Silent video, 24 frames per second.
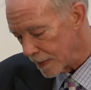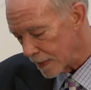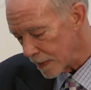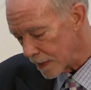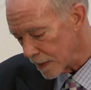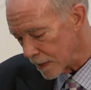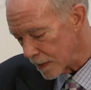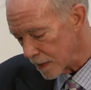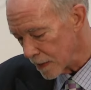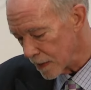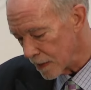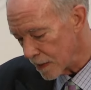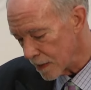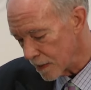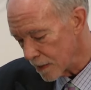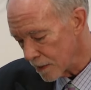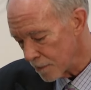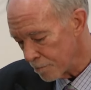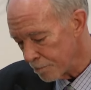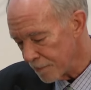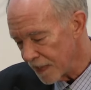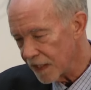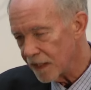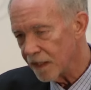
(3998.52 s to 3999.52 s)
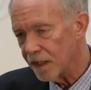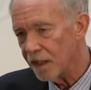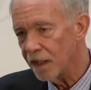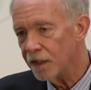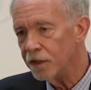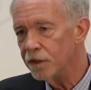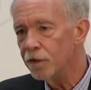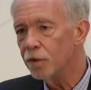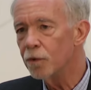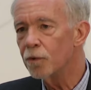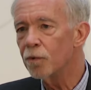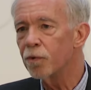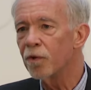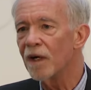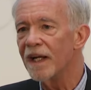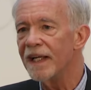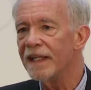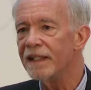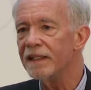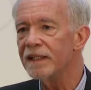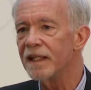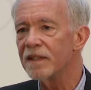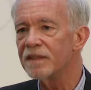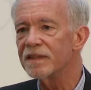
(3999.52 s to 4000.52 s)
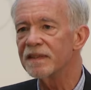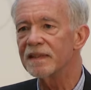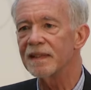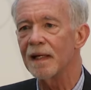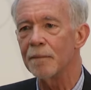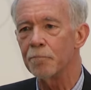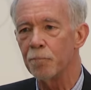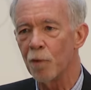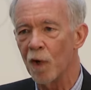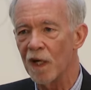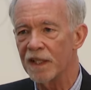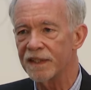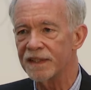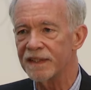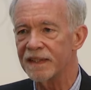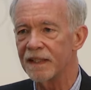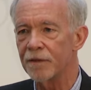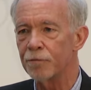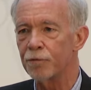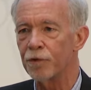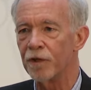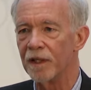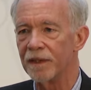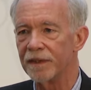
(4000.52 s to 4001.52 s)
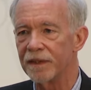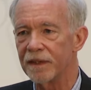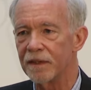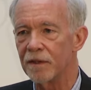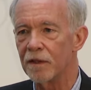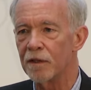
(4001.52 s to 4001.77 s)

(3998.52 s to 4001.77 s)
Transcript: Um, Ukraine is somewhat different.